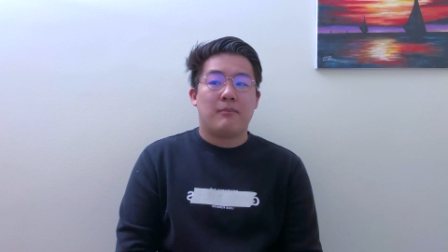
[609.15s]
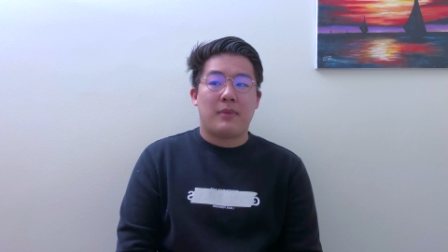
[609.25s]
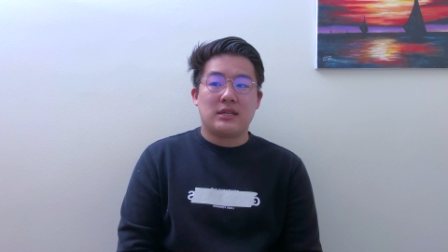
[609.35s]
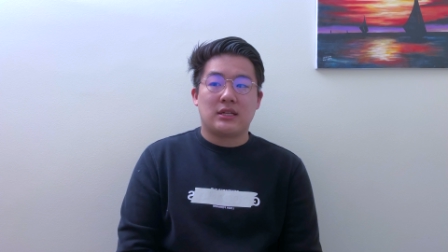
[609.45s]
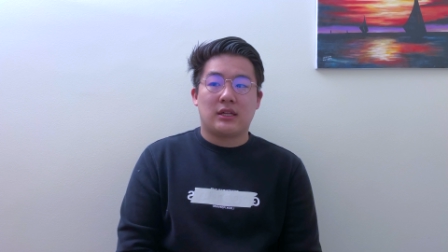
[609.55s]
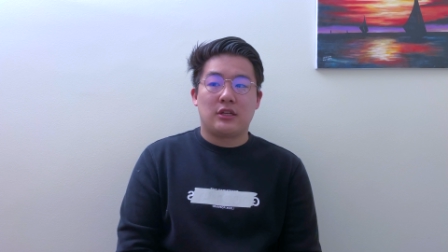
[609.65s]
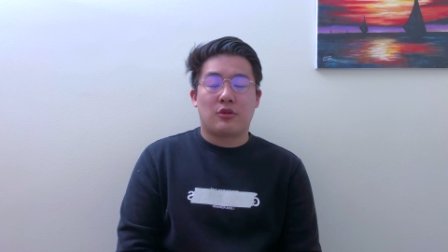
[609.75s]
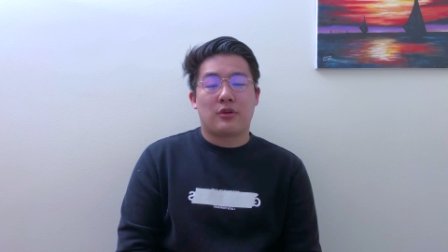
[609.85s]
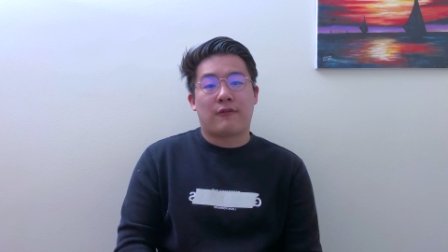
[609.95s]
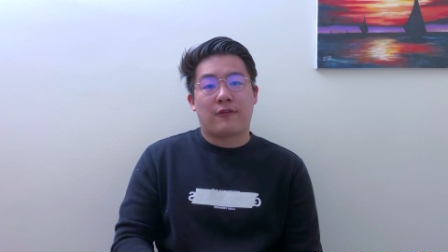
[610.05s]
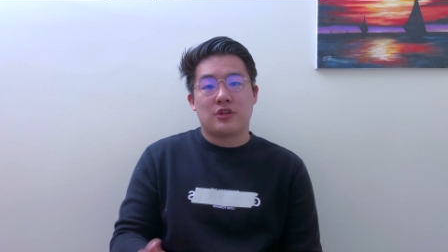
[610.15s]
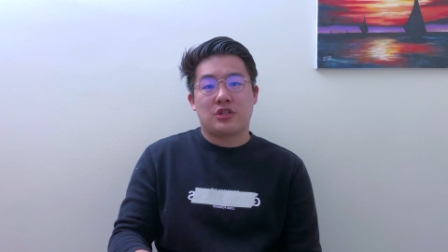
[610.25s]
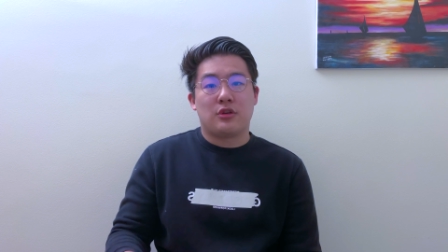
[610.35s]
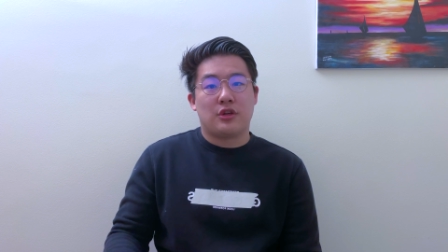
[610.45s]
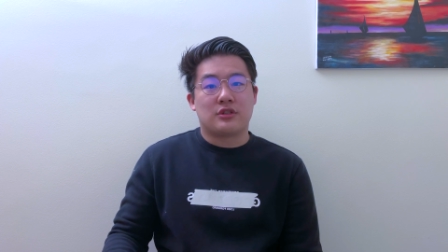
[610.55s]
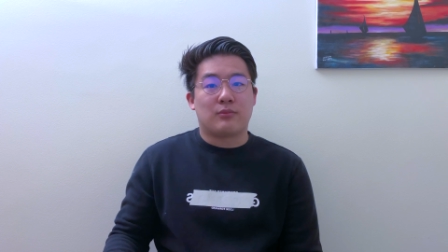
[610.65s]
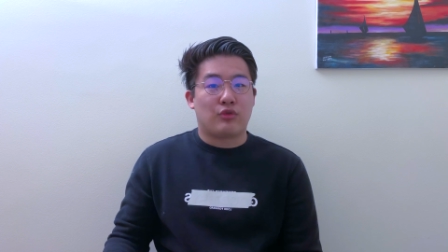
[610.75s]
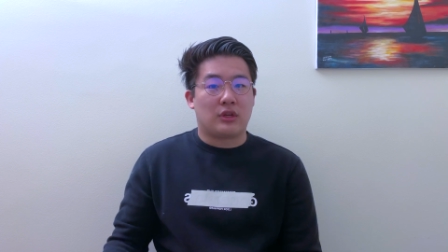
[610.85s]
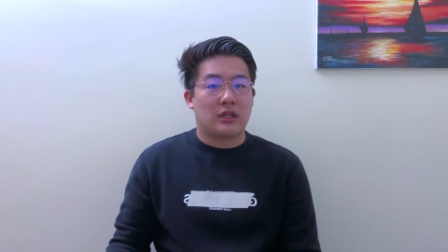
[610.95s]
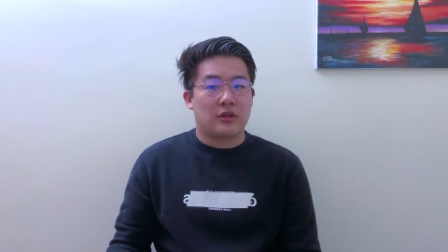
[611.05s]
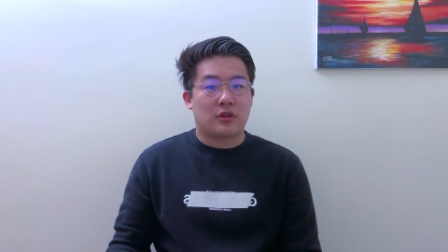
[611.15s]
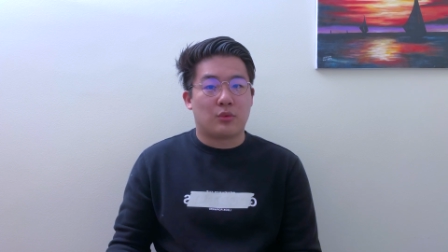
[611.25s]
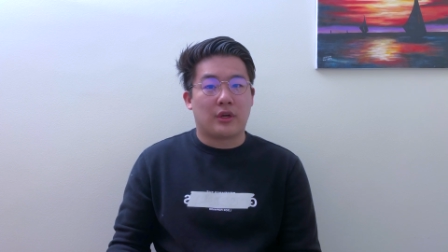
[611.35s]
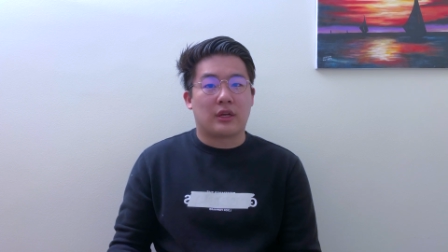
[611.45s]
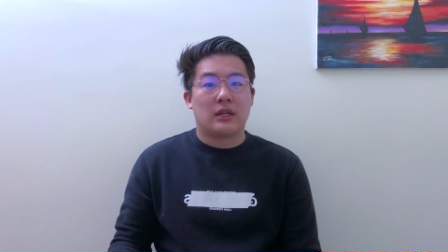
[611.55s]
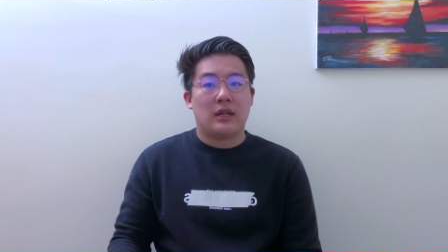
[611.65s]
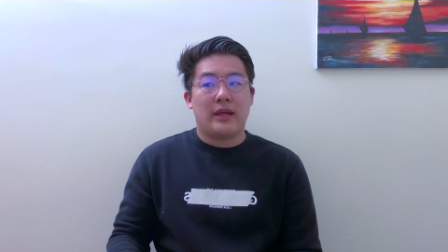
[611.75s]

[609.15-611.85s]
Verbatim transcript: basically during your first two years of preclinical work,